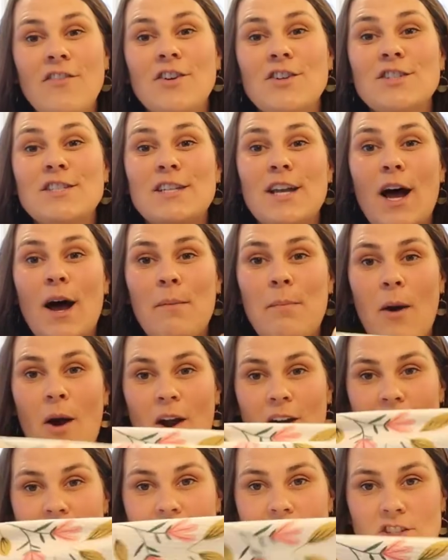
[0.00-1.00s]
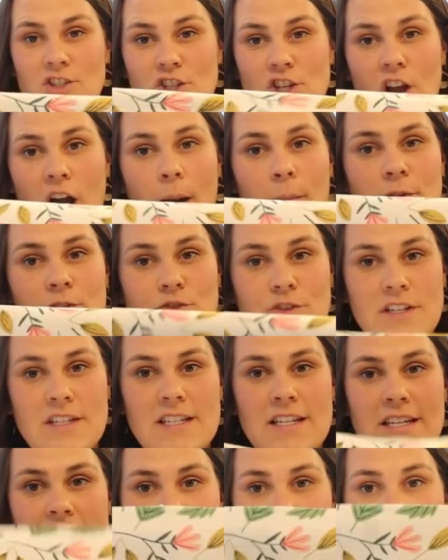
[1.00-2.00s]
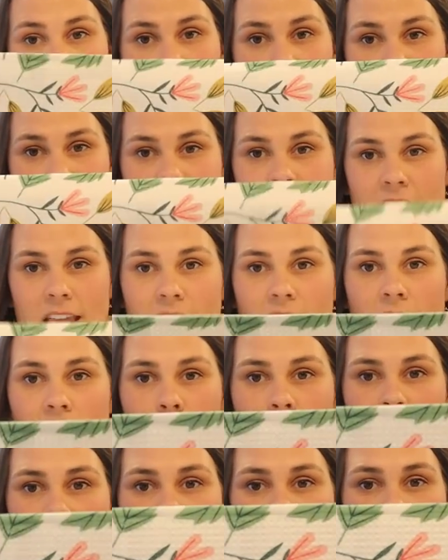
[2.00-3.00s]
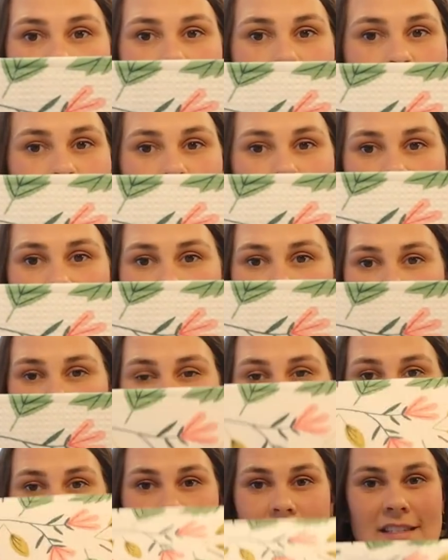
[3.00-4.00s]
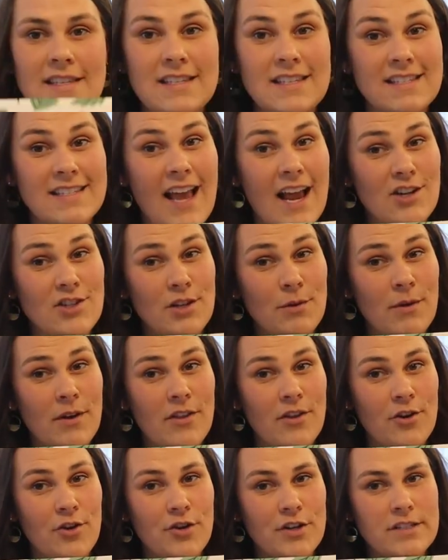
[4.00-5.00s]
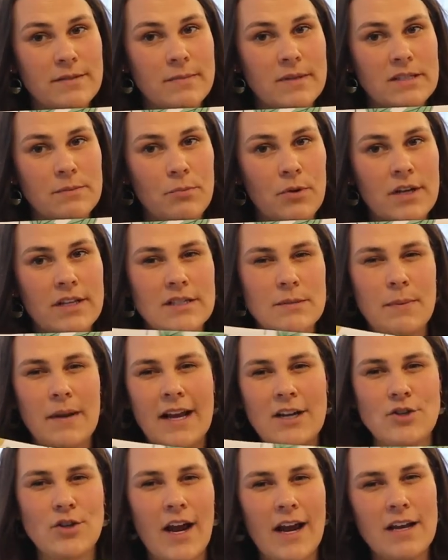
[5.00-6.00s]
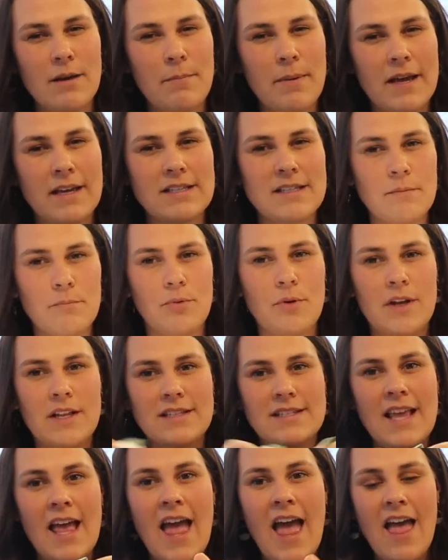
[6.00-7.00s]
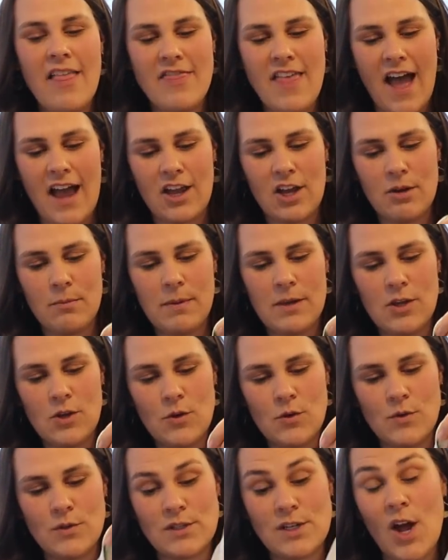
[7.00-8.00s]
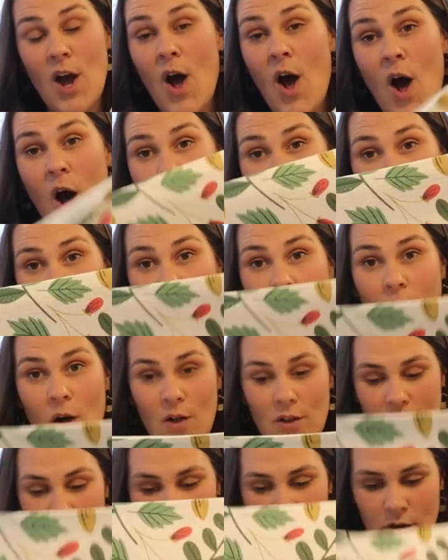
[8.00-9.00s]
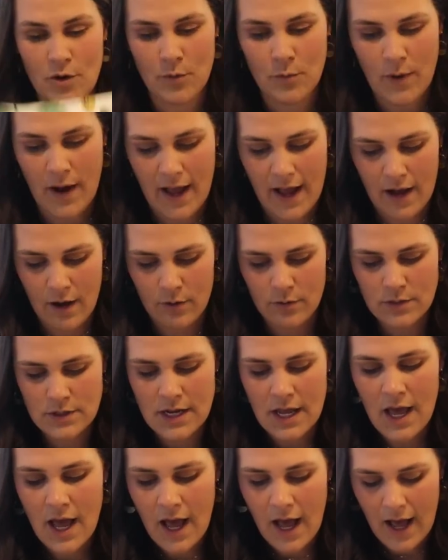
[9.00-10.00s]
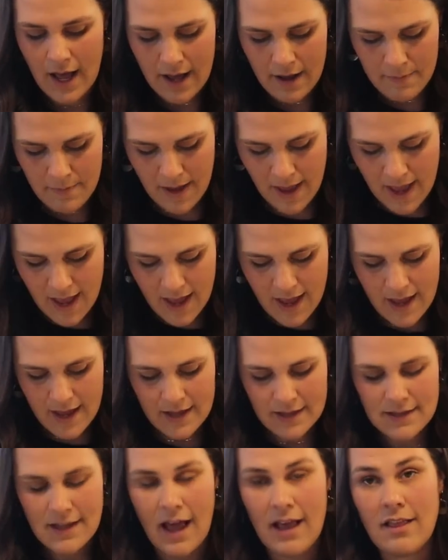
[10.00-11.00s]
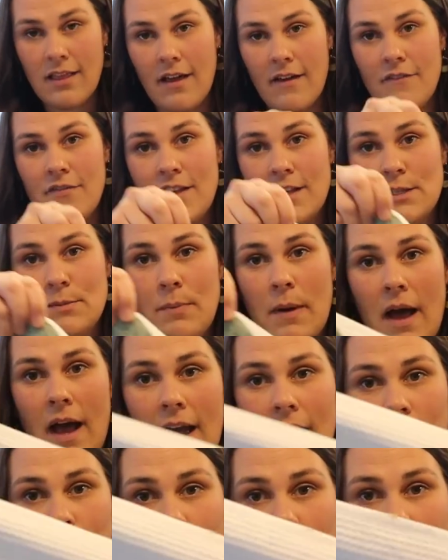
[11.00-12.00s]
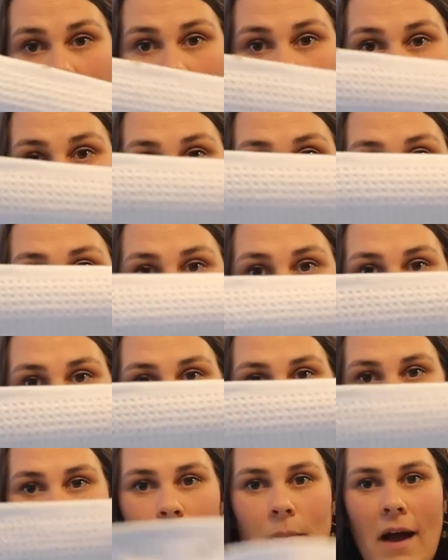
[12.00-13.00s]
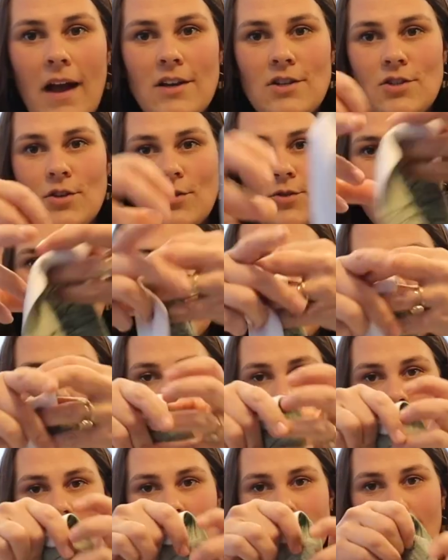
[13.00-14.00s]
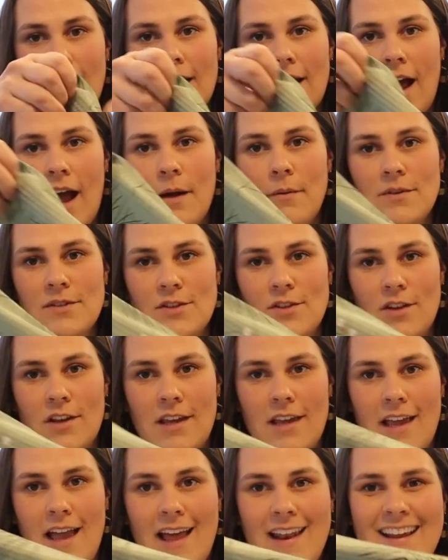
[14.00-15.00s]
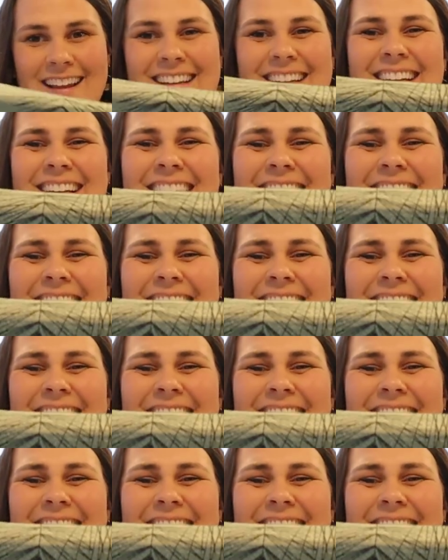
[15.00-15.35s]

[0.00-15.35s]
First up are these Geometry tea towels. They come in beautiful prints. This is actually one of their Christmas prints, but I tried to pick some prints that could be used all year round. Um, and I love this pine one. Whoop, I showed you the wrong side. I was looking at it.